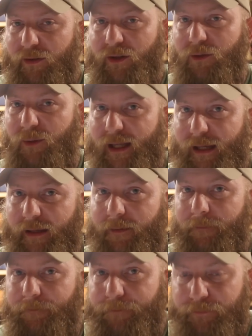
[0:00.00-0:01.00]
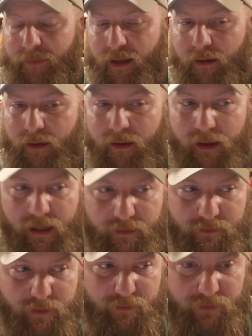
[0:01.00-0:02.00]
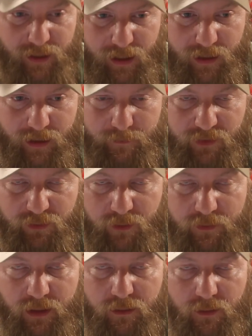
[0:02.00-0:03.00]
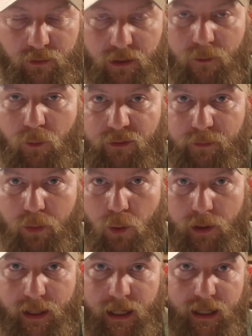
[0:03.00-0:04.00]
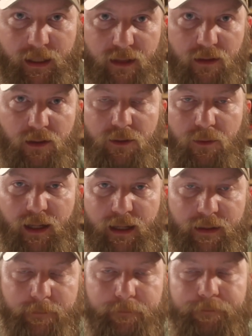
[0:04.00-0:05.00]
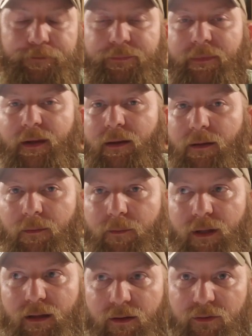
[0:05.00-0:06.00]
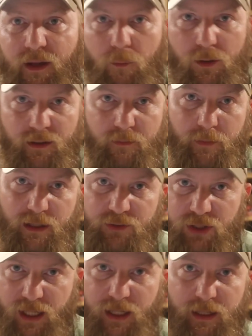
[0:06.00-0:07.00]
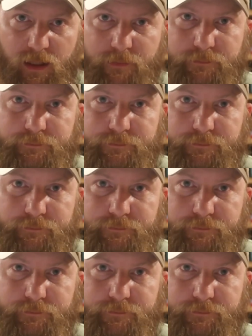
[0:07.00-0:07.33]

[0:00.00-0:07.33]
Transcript: to the U.N. At this time, the Soviet Union was boycotting the U.N. because they wouldn't admit China.